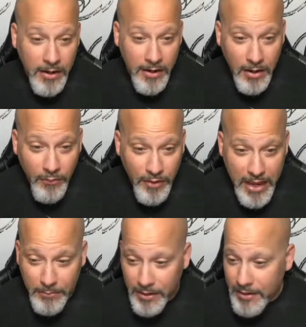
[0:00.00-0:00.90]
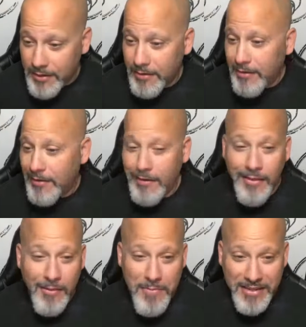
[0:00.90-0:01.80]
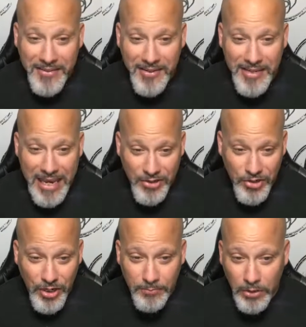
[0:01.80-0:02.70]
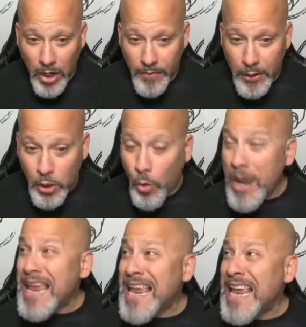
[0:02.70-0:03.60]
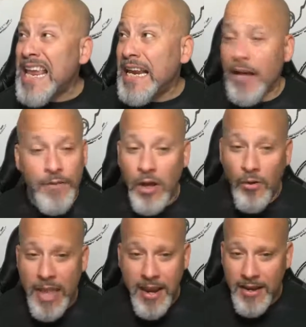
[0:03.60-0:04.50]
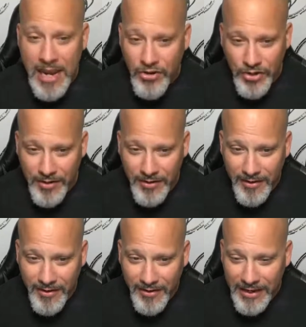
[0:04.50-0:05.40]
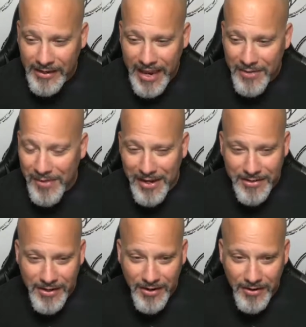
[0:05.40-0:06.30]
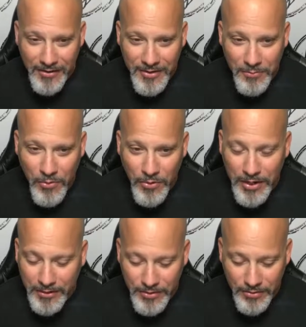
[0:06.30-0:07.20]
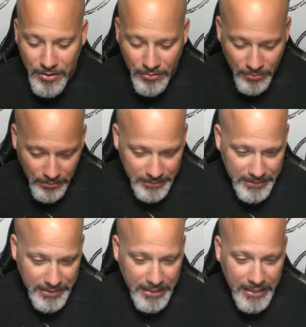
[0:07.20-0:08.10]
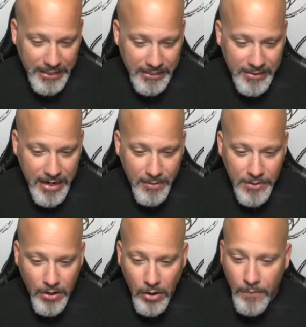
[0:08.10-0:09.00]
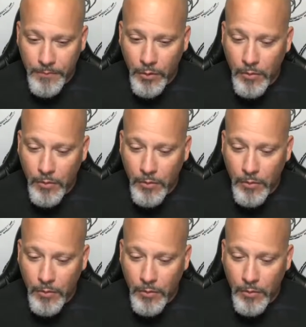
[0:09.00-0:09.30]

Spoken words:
Speaking of family, the missus has jumped on. The queen of Go Get It Nation. Elaine, my dear, good morning to you. Listen up, y'all.